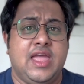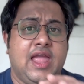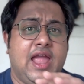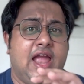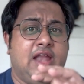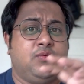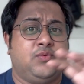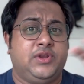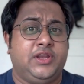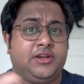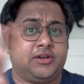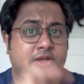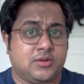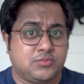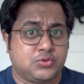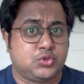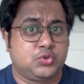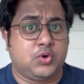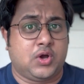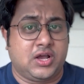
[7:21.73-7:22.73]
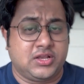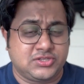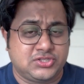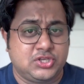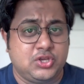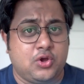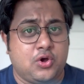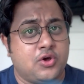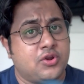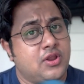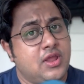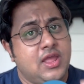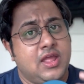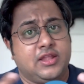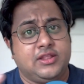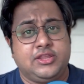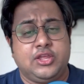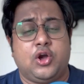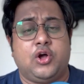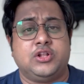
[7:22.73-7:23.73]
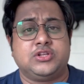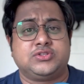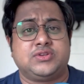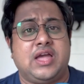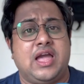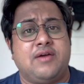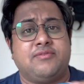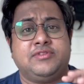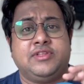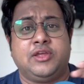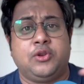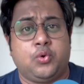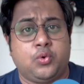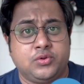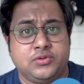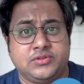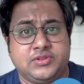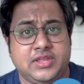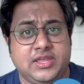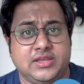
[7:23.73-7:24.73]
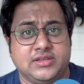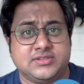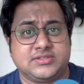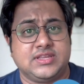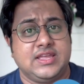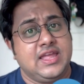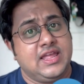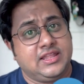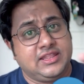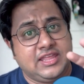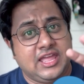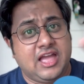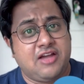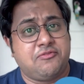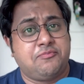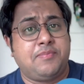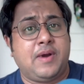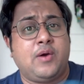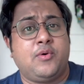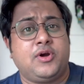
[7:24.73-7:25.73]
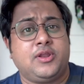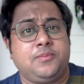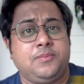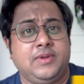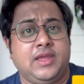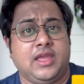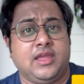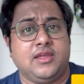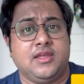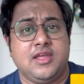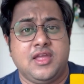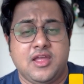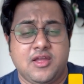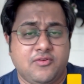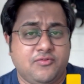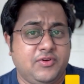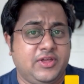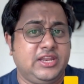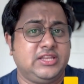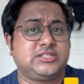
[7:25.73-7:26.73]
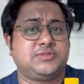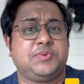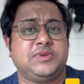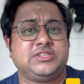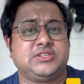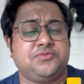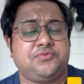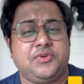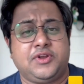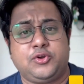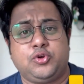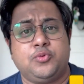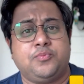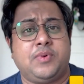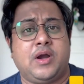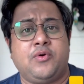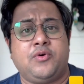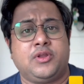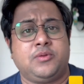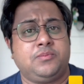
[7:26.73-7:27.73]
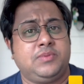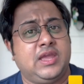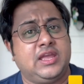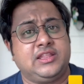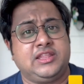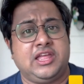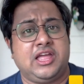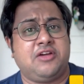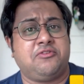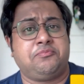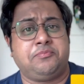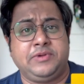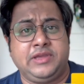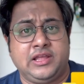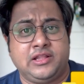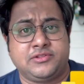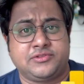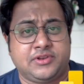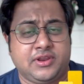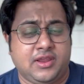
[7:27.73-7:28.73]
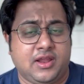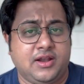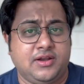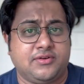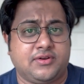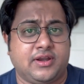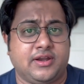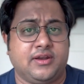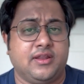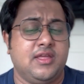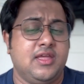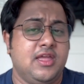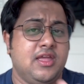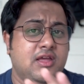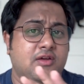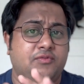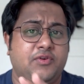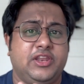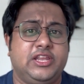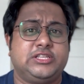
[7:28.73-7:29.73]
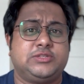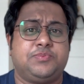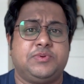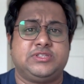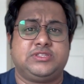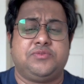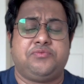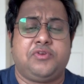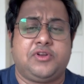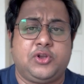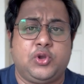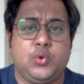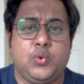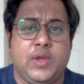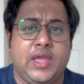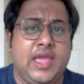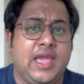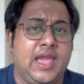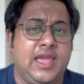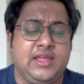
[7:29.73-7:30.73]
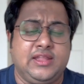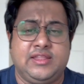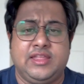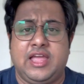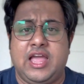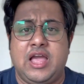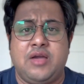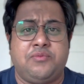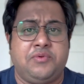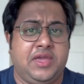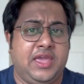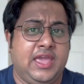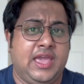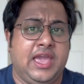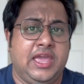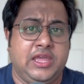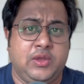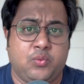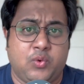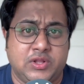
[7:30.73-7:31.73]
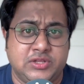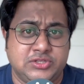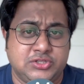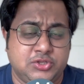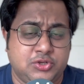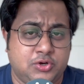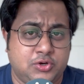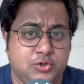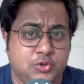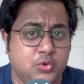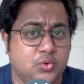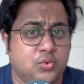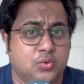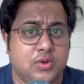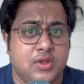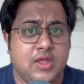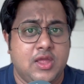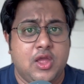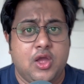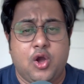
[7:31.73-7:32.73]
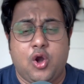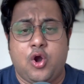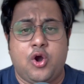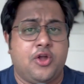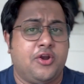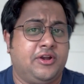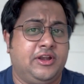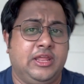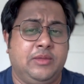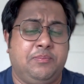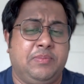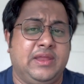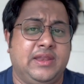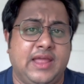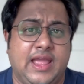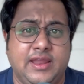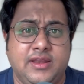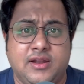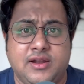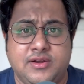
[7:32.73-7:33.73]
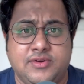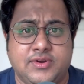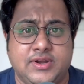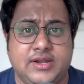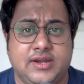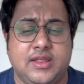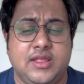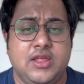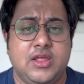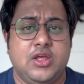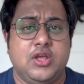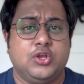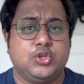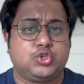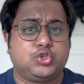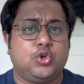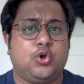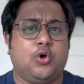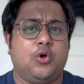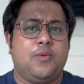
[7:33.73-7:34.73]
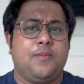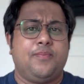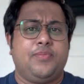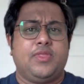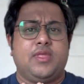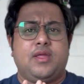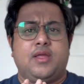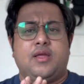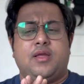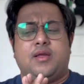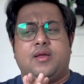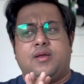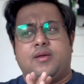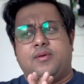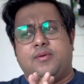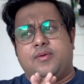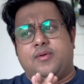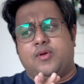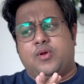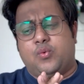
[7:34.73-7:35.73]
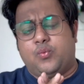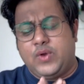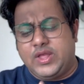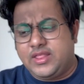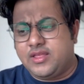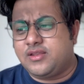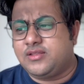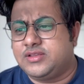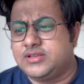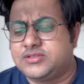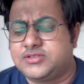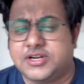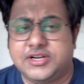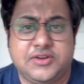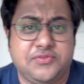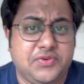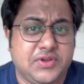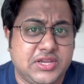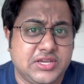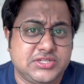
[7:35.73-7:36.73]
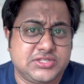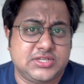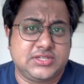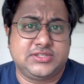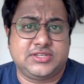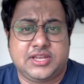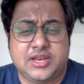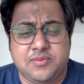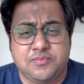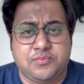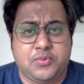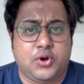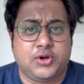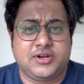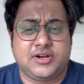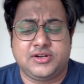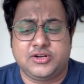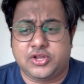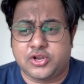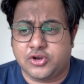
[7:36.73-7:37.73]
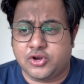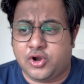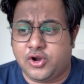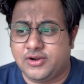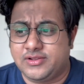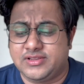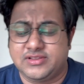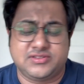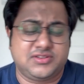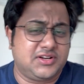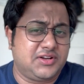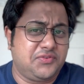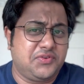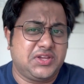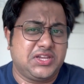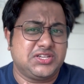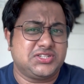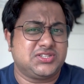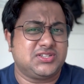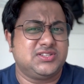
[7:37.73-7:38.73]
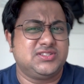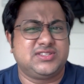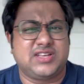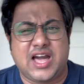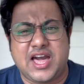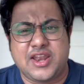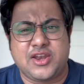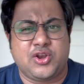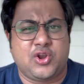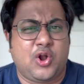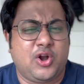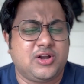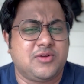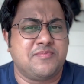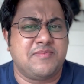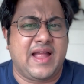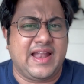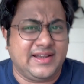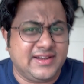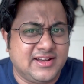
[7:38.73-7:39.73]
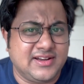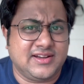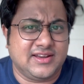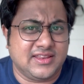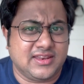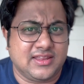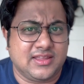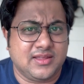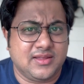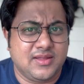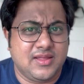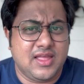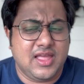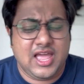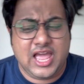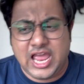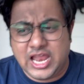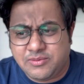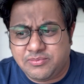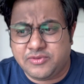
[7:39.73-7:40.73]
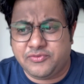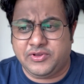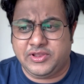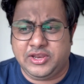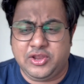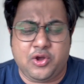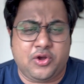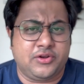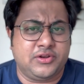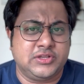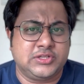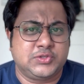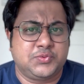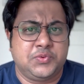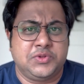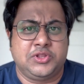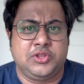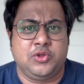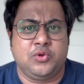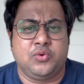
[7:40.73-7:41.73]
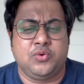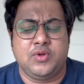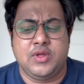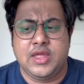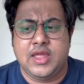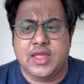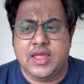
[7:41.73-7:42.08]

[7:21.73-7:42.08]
And when it comes to Azure, they also have their own things. They have Power BI. Very specific to Power BI, they have PL300. Very specific to AI, they have AI102 or DP900. So, whether these certifications are important or not, these certifications are not mandatory. I'll be very honest with you.